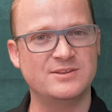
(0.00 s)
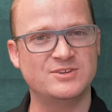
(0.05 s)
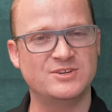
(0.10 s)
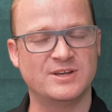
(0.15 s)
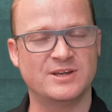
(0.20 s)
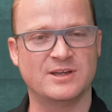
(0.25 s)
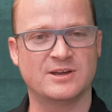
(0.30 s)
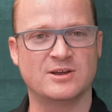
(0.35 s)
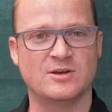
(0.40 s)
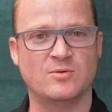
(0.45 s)

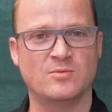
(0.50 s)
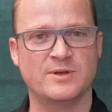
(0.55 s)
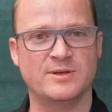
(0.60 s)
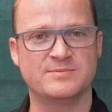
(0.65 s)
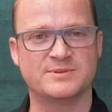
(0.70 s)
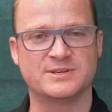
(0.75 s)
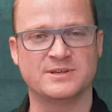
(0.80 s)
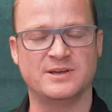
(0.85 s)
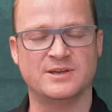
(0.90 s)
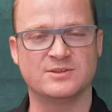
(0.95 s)
check out our
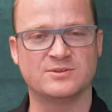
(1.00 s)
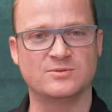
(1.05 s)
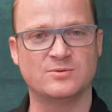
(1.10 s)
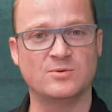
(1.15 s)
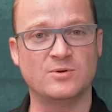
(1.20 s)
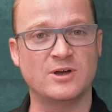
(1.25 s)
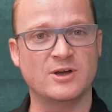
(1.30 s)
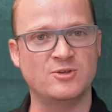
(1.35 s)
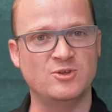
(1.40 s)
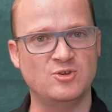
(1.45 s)
website
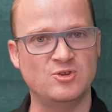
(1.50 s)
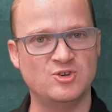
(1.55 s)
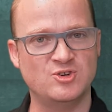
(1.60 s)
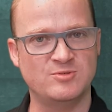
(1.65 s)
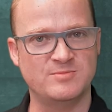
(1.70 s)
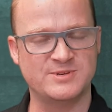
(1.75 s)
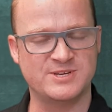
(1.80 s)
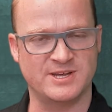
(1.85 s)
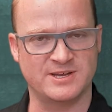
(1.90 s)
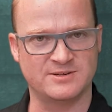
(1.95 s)
or our
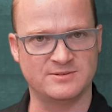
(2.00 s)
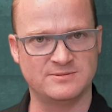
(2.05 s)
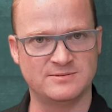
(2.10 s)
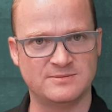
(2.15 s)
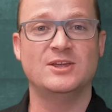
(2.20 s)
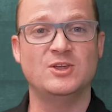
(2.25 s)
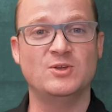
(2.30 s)
YouTube channel.